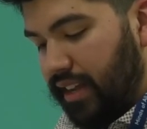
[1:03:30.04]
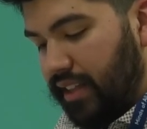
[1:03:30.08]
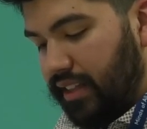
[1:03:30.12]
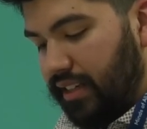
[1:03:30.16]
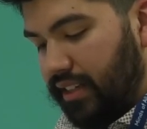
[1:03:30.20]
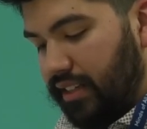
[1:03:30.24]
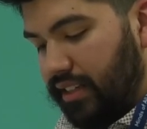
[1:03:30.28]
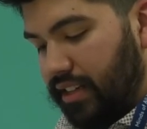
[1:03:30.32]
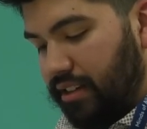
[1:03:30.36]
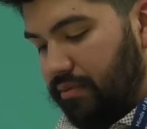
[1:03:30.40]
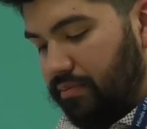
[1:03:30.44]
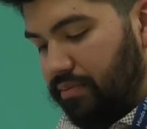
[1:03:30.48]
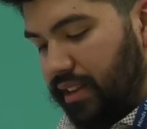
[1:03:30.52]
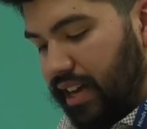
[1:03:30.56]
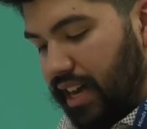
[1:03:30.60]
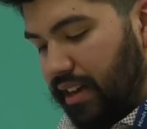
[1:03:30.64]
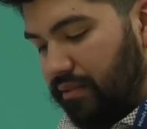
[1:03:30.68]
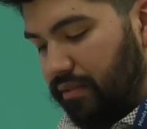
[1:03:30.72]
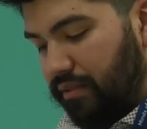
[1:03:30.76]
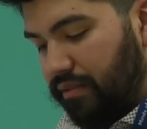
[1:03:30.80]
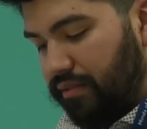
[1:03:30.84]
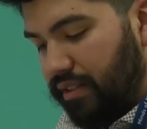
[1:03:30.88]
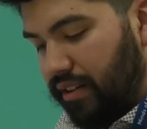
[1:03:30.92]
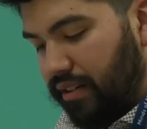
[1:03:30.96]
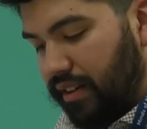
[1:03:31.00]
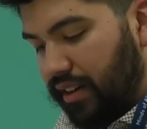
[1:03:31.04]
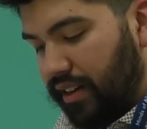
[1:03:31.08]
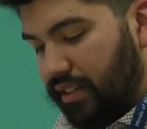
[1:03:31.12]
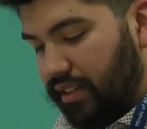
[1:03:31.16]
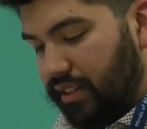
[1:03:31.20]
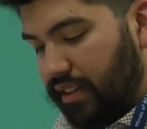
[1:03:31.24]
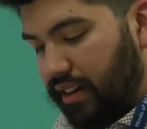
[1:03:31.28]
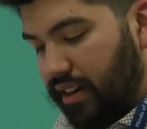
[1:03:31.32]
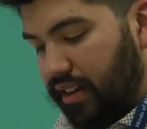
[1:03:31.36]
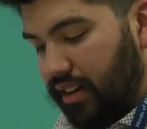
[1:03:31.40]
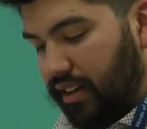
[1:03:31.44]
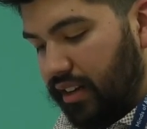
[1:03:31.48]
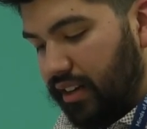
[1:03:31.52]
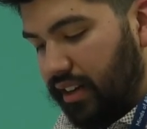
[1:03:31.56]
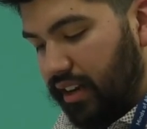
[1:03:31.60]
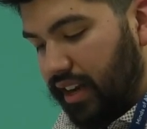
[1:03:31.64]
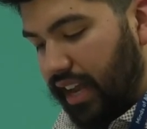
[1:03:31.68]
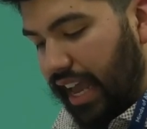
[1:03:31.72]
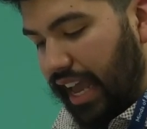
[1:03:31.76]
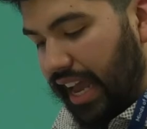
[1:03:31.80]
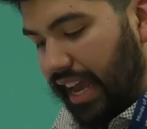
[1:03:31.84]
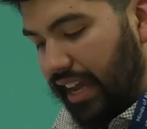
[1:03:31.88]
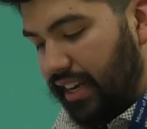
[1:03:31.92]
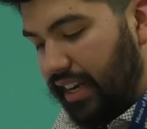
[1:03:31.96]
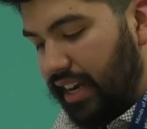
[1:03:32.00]
This new plan will focus on
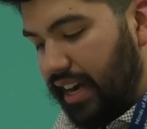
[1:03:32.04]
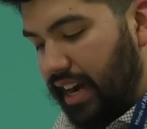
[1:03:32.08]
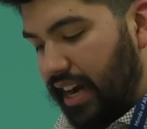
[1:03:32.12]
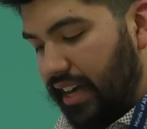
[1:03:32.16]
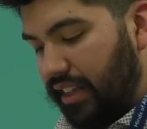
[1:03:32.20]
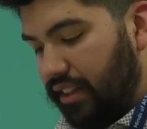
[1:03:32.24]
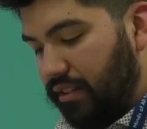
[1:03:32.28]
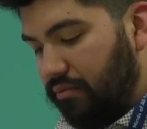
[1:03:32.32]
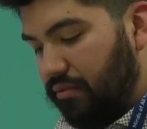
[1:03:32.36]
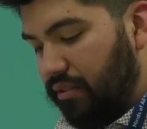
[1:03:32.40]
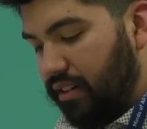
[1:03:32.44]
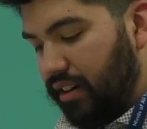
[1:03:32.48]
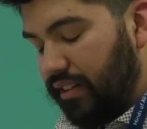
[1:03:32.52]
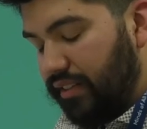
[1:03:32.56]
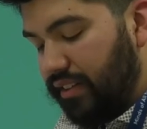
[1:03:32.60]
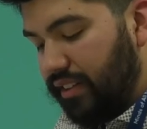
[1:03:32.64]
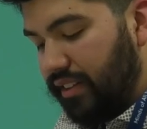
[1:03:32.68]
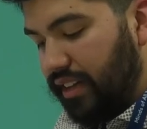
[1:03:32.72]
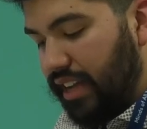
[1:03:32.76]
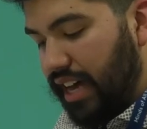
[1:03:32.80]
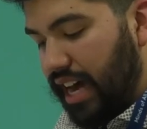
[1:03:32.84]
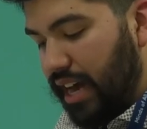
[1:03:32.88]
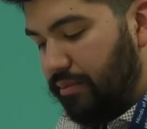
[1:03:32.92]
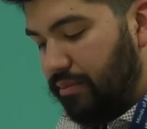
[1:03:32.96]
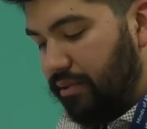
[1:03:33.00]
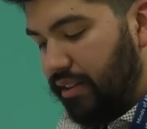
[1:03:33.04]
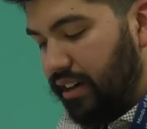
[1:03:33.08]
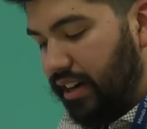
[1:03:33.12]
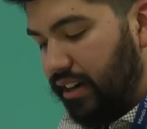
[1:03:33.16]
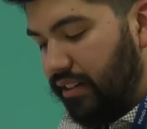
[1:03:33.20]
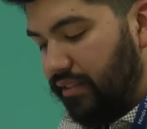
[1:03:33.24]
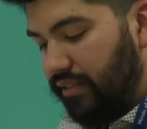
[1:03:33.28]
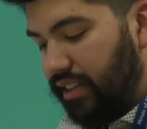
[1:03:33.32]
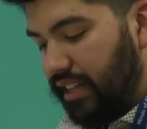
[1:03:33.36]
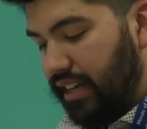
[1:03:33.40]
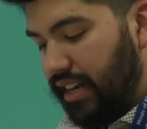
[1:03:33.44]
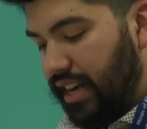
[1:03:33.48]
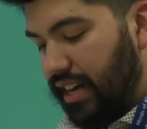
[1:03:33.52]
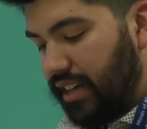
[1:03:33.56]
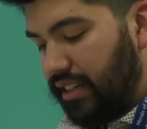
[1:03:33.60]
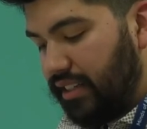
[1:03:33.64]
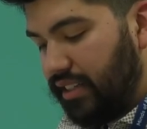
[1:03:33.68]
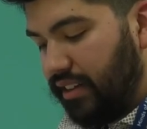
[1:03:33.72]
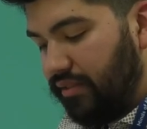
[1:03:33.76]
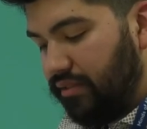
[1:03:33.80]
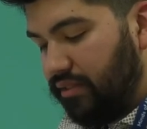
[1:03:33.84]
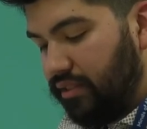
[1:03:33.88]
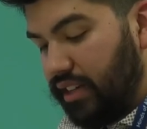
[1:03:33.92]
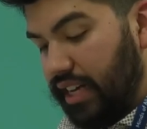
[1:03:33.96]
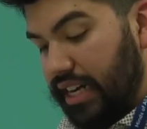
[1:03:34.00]
and guide the work of the library over the next
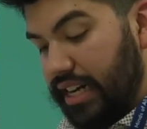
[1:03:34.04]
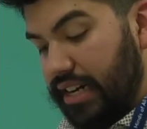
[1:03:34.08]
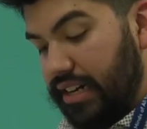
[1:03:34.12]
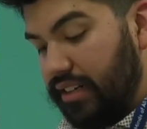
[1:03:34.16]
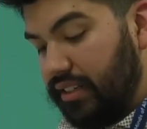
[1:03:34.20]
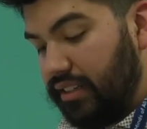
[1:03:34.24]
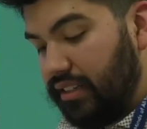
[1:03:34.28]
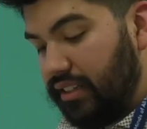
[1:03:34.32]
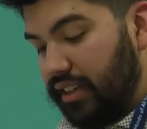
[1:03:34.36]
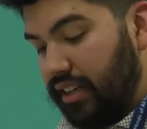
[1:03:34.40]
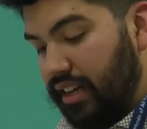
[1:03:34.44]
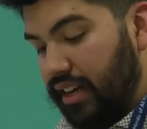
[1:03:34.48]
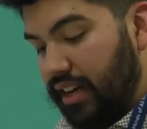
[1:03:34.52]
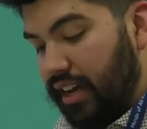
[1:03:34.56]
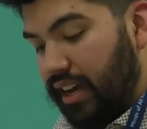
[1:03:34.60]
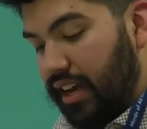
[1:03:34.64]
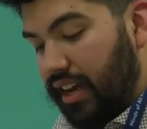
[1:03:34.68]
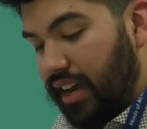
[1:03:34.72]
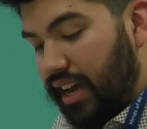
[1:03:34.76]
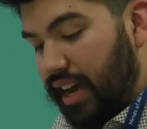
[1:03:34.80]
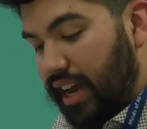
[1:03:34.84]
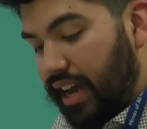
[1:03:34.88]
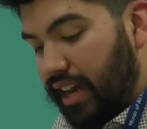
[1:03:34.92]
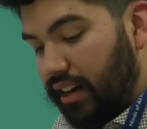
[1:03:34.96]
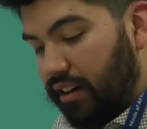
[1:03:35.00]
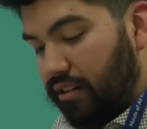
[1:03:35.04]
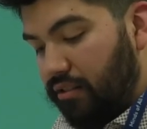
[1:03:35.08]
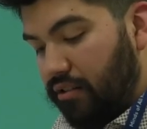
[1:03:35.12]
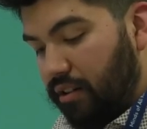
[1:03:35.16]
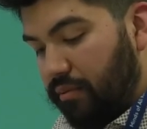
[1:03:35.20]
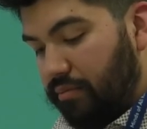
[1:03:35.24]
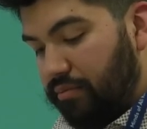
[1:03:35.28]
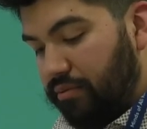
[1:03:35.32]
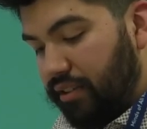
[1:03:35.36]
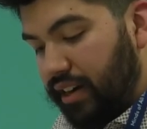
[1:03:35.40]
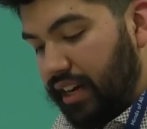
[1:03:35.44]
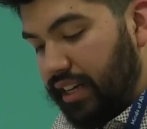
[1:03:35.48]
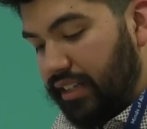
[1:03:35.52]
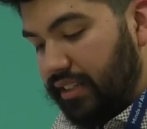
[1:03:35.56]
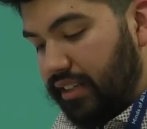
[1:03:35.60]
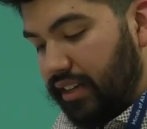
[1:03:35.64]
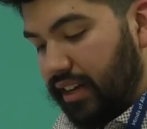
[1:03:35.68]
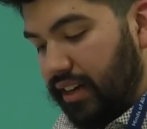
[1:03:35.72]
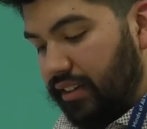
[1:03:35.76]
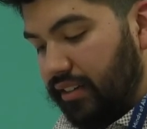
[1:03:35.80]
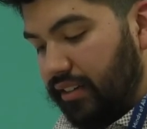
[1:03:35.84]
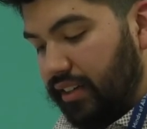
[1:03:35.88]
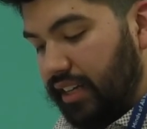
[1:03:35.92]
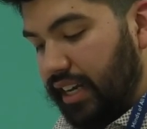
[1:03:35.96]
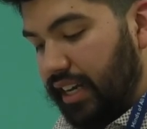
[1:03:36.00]
several years and incorporates
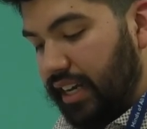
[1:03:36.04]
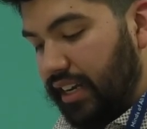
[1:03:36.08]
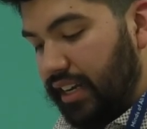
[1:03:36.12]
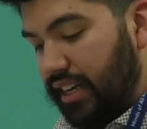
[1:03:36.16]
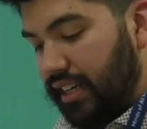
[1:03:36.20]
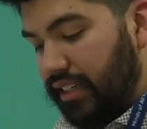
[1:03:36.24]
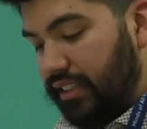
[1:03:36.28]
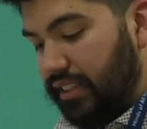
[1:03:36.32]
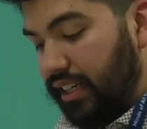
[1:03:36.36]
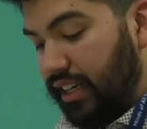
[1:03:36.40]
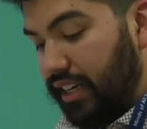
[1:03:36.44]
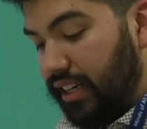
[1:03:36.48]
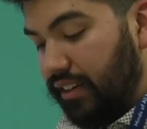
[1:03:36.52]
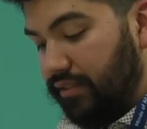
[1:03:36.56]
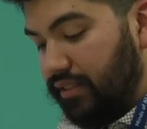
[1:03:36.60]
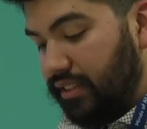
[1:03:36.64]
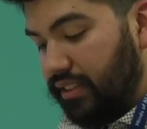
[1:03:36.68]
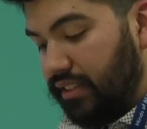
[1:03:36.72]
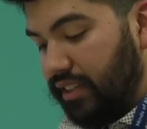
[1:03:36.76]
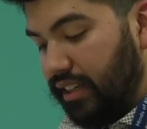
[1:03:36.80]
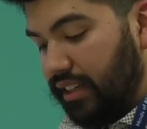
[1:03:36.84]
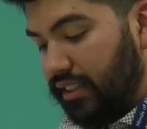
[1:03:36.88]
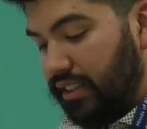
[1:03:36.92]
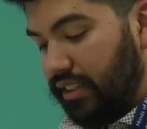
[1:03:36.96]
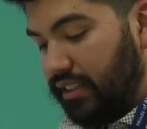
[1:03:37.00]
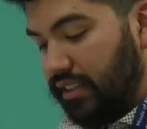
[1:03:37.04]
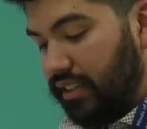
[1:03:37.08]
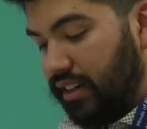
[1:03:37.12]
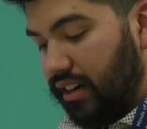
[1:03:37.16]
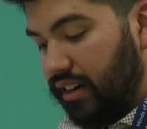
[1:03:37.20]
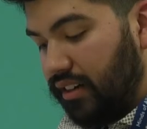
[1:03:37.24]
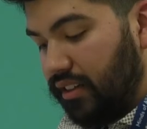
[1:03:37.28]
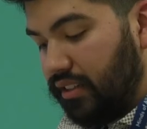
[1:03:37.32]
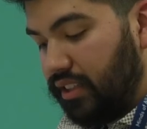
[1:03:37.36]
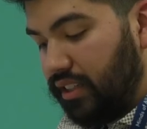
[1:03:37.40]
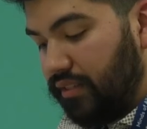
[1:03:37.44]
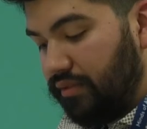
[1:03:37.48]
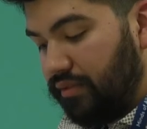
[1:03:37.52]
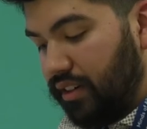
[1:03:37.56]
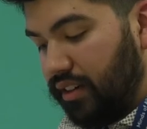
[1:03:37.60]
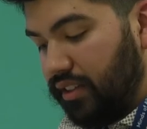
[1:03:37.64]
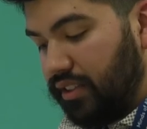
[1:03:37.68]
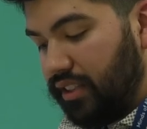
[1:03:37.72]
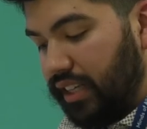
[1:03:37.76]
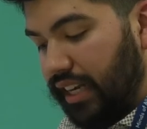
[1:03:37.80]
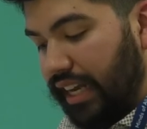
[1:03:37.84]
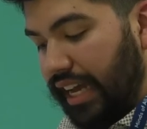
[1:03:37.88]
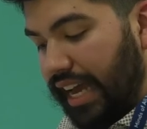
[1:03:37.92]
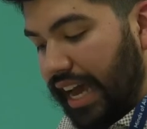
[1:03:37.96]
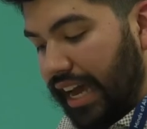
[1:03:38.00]
other key initiatives such as our
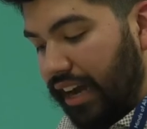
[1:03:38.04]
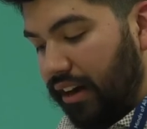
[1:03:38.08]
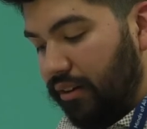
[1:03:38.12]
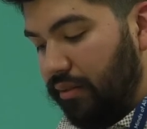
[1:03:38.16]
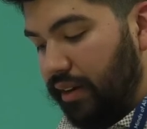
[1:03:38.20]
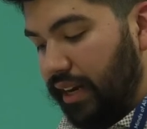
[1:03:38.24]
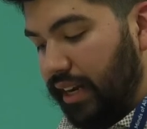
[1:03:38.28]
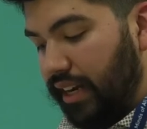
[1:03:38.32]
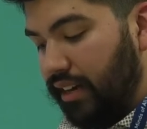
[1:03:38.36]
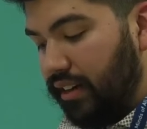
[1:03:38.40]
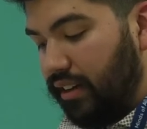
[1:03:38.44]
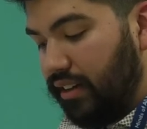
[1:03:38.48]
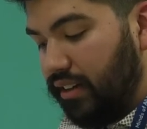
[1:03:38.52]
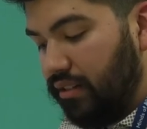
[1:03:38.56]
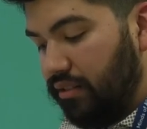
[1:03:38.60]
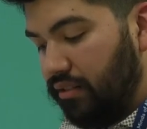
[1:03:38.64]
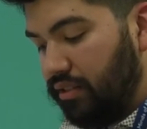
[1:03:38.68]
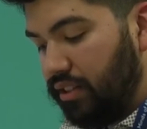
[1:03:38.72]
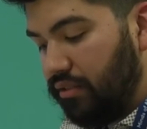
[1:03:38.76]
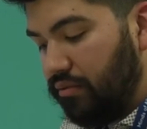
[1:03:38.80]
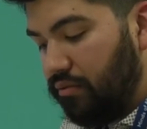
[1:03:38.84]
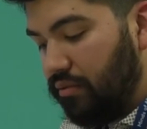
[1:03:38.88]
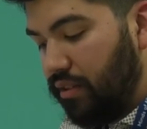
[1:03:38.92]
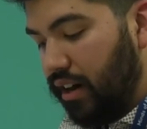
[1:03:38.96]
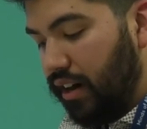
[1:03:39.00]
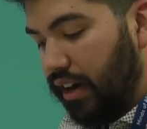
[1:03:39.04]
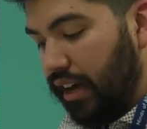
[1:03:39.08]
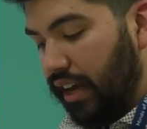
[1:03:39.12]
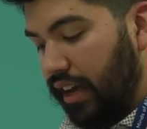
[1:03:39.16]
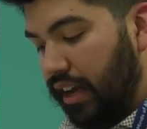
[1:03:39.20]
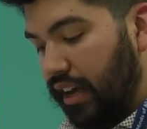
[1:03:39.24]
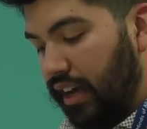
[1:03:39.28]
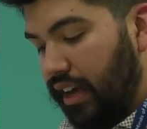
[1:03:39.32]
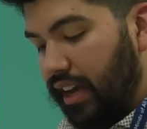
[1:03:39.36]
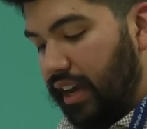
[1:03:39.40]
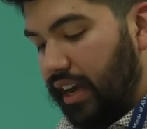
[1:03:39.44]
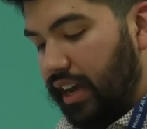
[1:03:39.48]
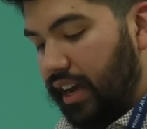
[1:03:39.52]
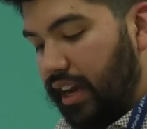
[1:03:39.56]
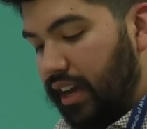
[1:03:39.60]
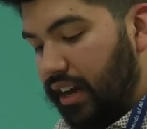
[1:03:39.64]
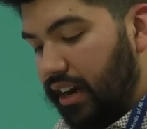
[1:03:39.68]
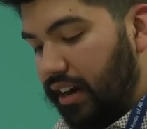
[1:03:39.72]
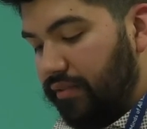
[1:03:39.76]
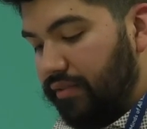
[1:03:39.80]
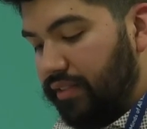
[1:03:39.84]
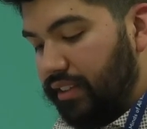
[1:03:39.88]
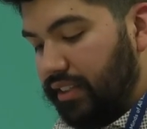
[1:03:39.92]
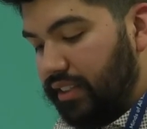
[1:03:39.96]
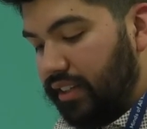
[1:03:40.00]
diversity, equity, and inclusion work and
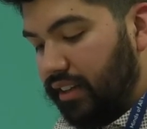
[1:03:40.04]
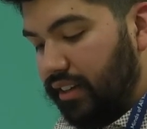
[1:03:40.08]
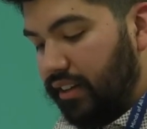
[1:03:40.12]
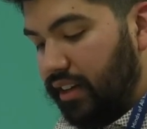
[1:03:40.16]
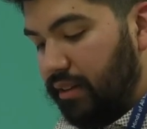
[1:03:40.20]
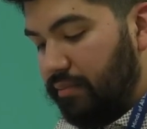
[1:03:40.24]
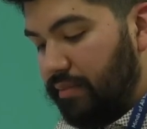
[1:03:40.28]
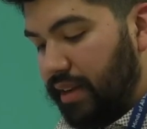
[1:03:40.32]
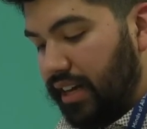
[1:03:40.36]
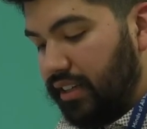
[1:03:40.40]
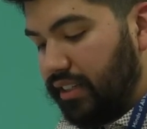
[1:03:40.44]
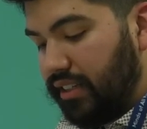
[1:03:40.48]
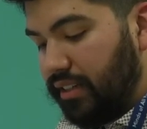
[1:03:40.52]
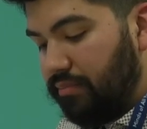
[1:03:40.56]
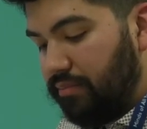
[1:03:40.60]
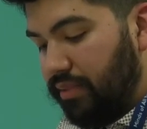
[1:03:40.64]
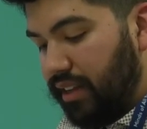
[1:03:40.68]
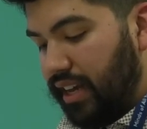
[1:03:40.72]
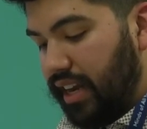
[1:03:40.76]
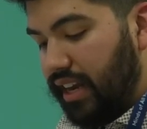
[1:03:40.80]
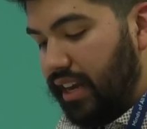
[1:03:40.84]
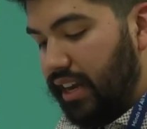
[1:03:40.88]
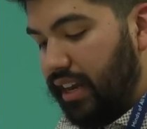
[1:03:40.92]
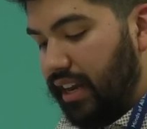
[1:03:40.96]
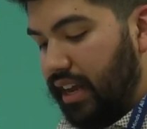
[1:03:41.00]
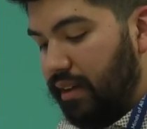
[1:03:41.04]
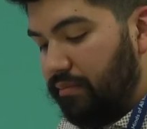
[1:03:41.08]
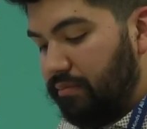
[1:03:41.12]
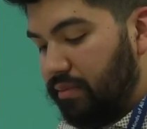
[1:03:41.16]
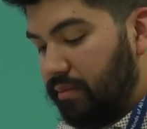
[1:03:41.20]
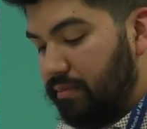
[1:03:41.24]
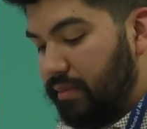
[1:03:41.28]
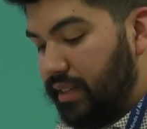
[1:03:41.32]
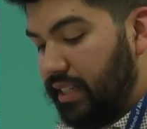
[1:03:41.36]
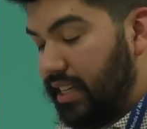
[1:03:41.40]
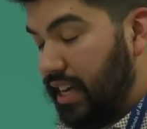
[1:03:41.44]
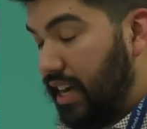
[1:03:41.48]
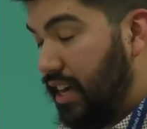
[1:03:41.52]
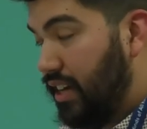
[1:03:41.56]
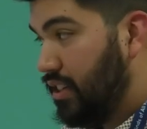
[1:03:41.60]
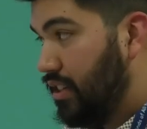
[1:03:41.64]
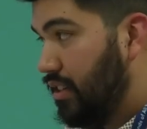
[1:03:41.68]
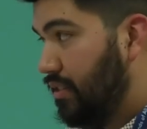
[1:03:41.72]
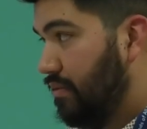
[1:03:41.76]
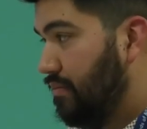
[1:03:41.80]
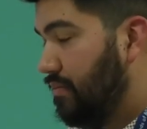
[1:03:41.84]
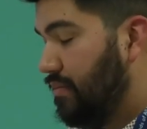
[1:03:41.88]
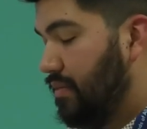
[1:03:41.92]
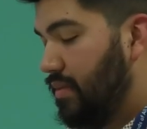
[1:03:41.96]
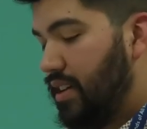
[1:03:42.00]
our facility master plan
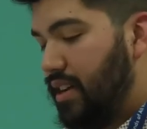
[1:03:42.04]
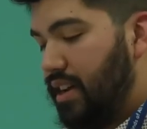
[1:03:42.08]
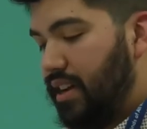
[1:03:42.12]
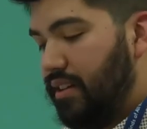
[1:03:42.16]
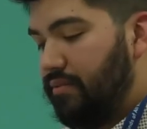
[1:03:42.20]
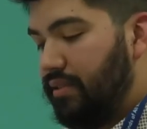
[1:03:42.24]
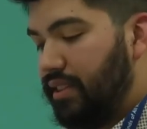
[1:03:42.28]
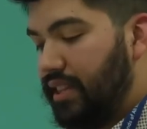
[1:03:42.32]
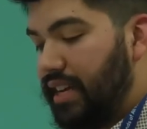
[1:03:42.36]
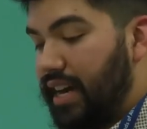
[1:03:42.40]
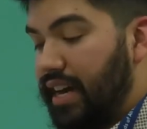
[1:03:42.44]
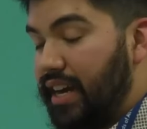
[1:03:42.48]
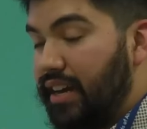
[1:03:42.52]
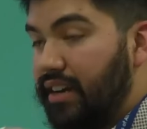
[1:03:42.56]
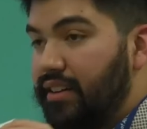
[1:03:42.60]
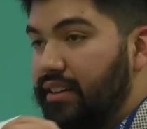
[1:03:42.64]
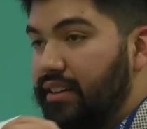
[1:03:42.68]
implementation. And with that, I